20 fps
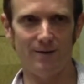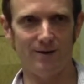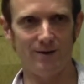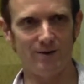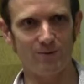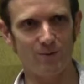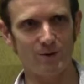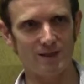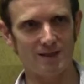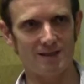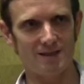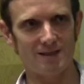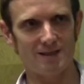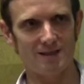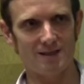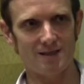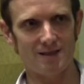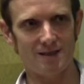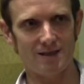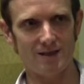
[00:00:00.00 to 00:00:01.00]
it wasn't
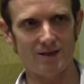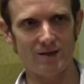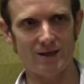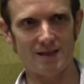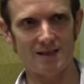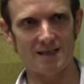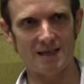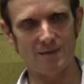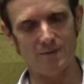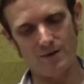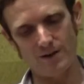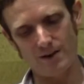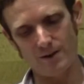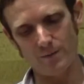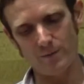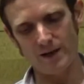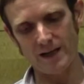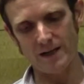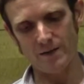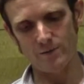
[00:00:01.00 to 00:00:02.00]
until that time that the
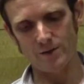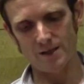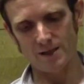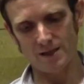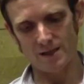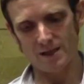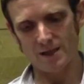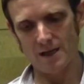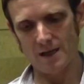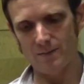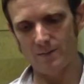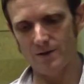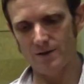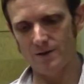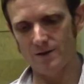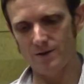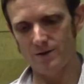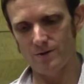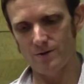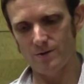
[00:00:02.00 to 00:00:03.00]
planet was going to come
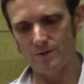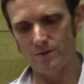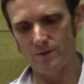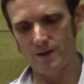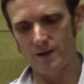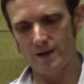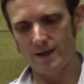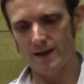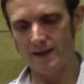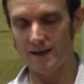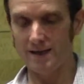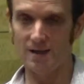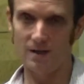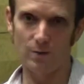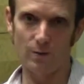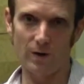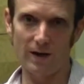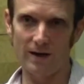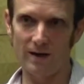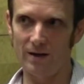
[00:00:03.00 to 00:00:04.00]
into, I guess,
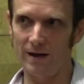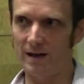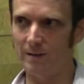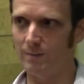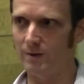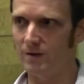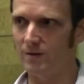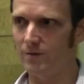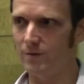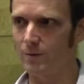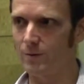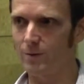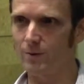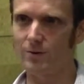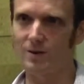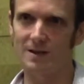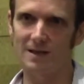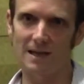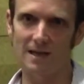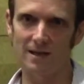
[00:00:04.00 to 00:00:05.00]
the right alignment for
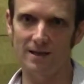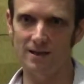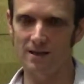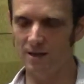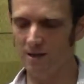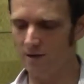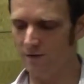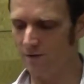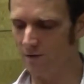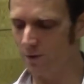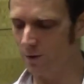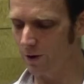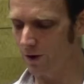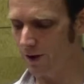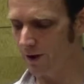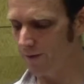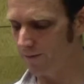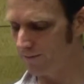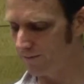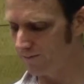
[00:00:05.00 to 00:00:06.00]
the satellite dish in
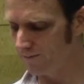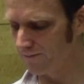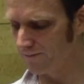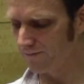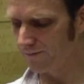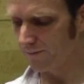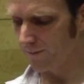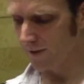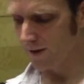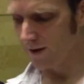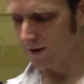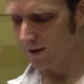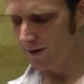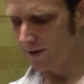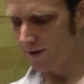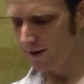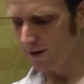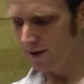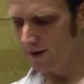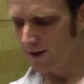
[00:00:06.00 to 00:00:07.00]
Florida.
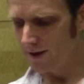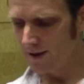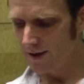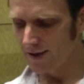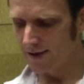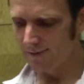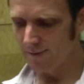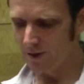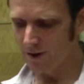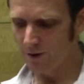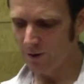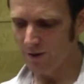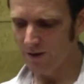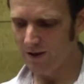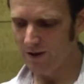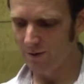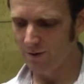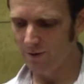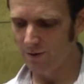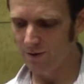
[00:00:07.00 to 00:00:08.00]
Some of the
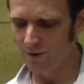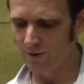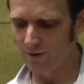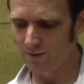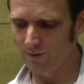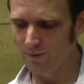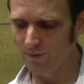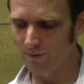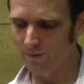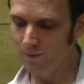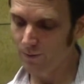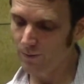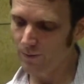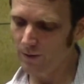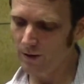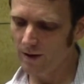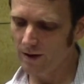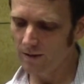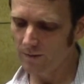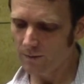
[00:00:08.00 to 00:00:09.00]
tweets were
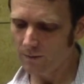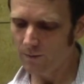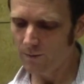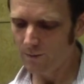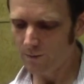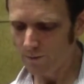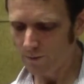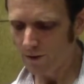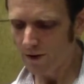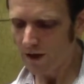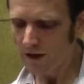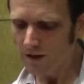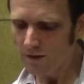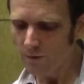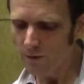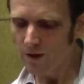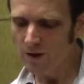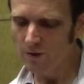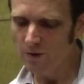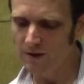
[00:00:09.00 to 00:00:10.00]
kind of
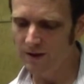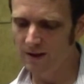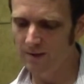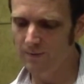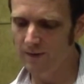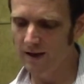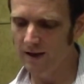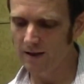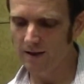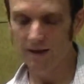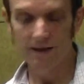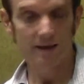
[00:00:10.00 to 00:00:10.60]
what you'd expect,